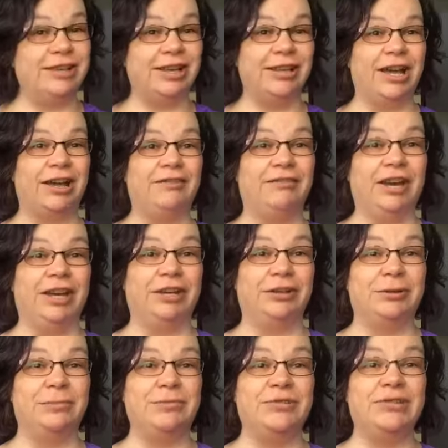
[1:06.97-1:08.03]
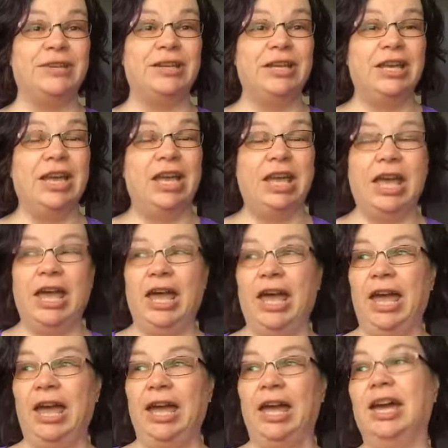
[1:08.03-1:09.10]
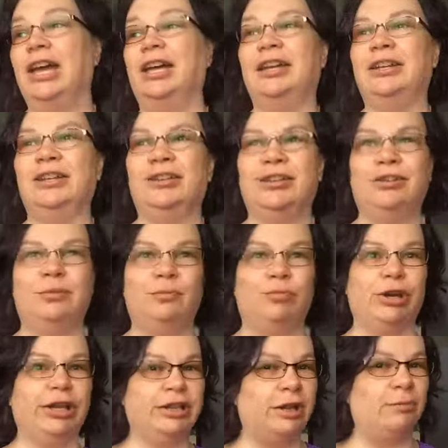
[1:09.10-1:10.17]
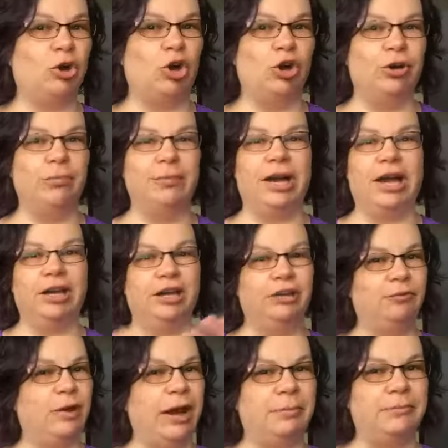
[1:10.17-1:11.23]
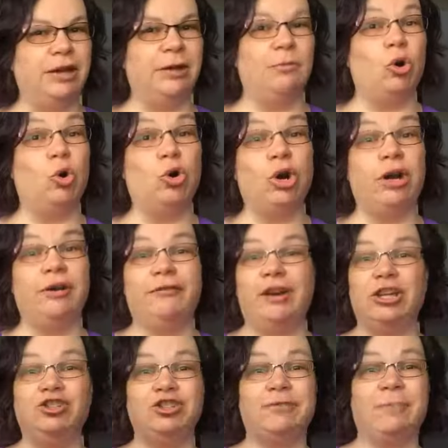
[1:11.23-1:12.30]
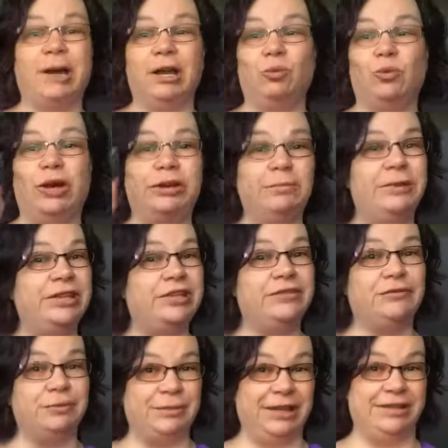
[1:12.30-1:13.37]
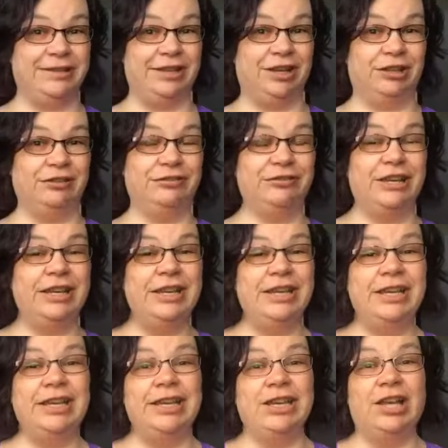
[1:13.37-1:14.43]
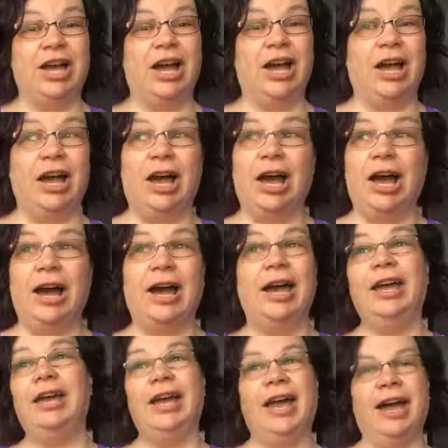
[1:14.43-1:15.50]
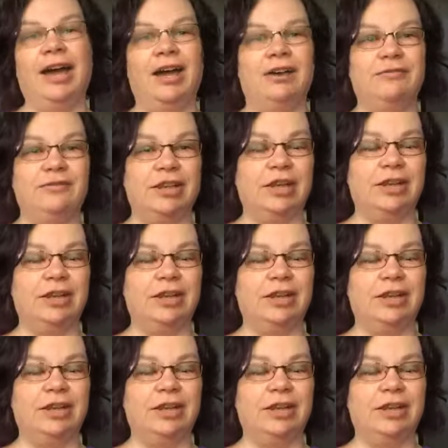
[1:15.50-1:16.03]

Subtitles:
a lot of items and bring them home, I unwrap them, or if I just buy one piece for myself, I have